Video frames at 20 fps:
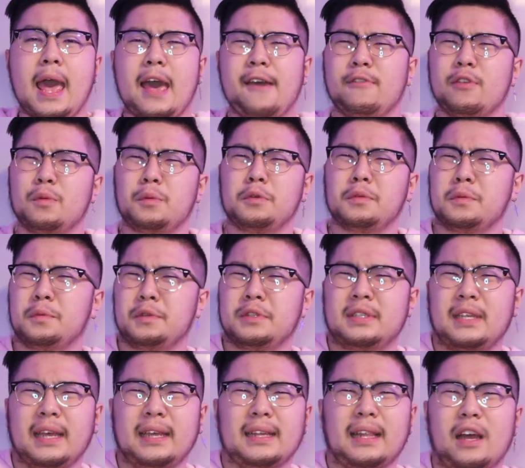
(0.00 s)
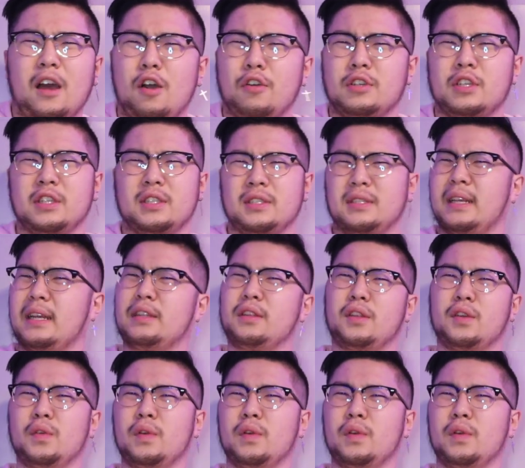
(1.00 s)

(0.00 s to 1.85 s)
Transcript: Everyone was saying like, oh, just stick